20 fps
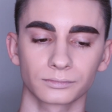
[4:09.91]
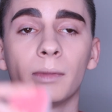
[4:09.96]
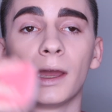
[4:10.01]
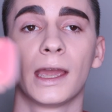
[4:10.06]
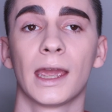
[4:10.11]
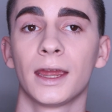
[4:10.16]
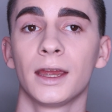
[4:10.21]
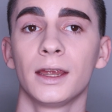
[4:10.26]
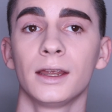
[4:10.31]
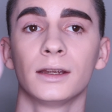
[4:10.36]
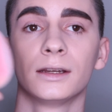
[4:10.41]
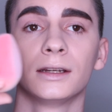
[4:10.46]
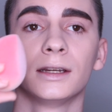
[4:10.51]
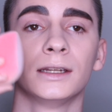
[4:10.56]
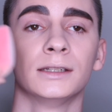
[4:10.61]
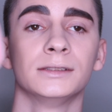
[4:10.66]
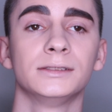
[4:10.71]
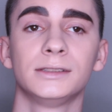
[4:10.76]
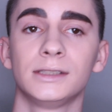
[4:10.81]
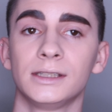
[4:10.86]
But hey,
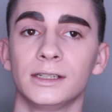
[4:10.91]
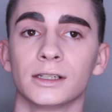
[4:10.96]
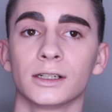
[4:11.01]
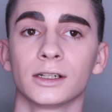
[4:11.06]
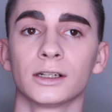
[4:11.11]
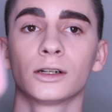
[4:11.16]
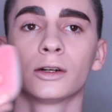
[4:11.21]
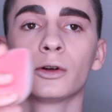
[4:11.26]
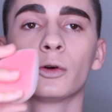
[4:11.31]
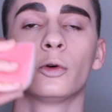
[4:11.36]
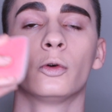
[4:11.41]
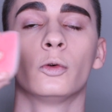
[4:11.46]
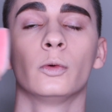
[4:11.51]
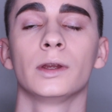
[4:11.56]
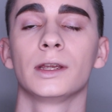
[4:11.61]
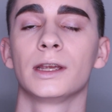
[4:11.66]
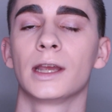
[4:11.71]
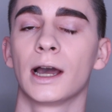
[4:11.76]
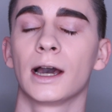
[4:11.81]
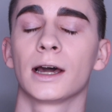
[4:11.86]
it's here.
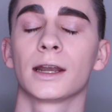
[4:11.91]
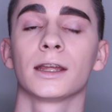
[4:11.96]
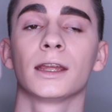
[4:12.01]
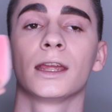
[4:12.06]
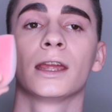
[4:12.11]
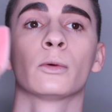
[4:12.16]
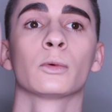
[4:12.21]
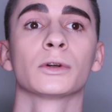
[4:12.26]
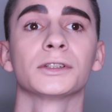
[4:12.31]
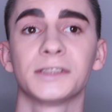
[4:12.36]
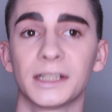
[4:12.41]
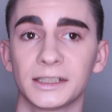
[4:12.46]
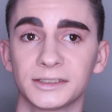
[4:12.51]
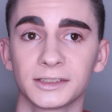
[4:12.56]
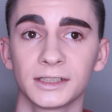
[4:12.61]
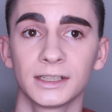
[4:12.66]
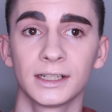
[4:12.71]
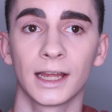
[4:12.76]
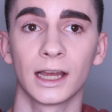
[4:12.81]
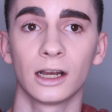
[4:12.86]
We got it, and we're
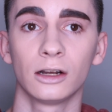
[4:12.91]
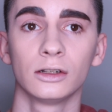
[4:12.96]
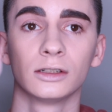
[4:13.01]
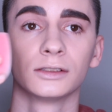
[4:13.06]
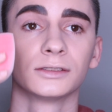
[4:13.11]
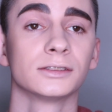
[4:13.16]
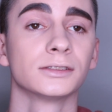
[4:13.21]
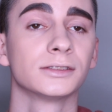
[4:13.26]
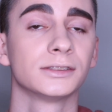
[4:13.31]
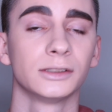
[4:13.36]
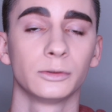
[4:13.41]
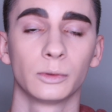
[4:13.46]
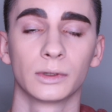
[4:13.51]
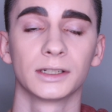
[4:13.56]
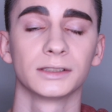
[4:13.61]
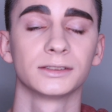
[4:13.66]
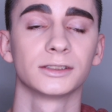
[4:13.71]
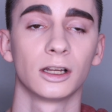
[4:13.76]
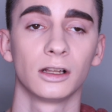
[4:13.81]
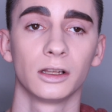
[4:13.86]
testing it out to see
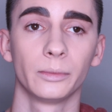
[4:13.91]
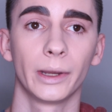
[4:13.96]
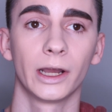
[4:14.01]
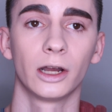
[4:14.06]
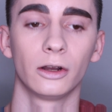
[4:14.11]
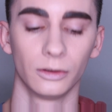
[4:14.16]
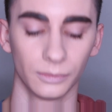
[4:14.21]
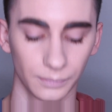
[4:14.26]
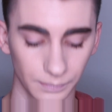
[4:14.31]
what it's all about.